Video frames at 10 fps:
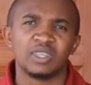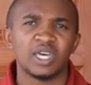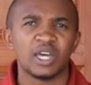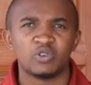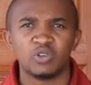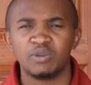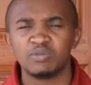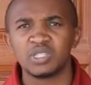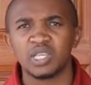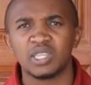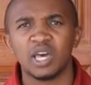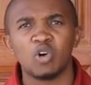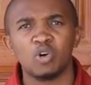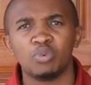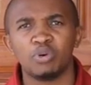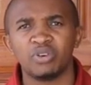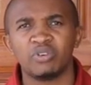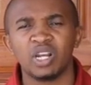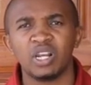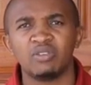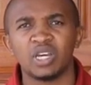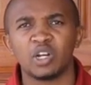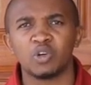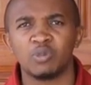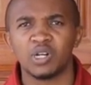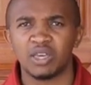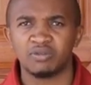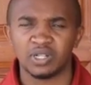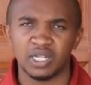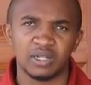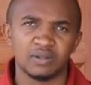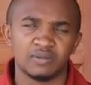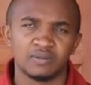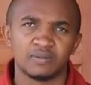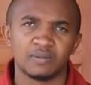and their dreams and their hope of ever living a normal life again.